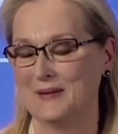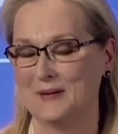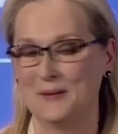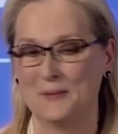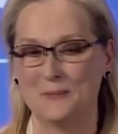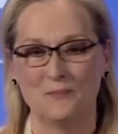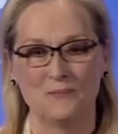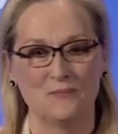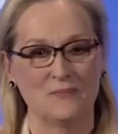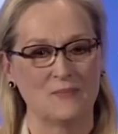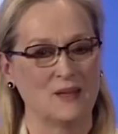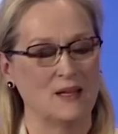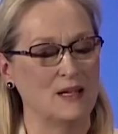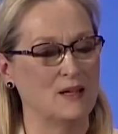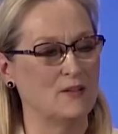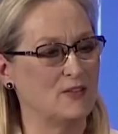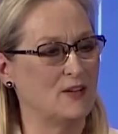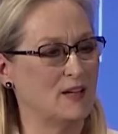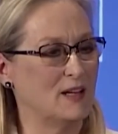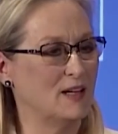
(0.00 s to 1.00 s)
In
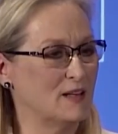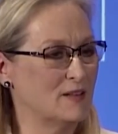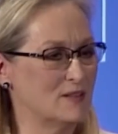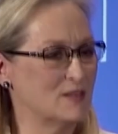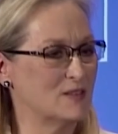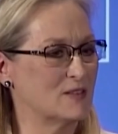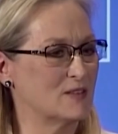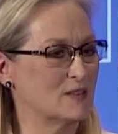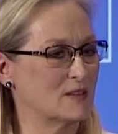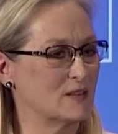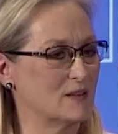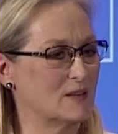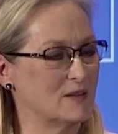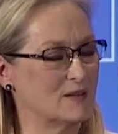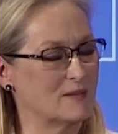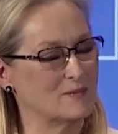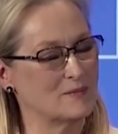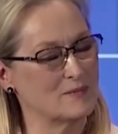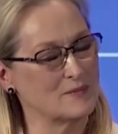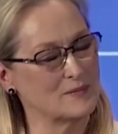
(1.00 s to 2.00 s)
2014, Meryl Streep
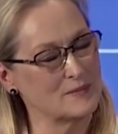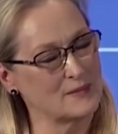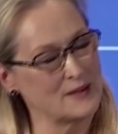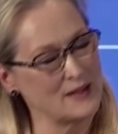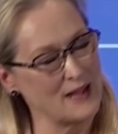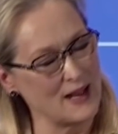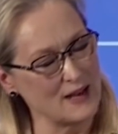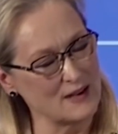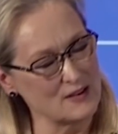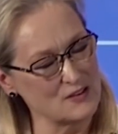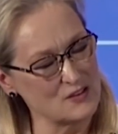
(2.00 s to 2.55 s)
accused Disney of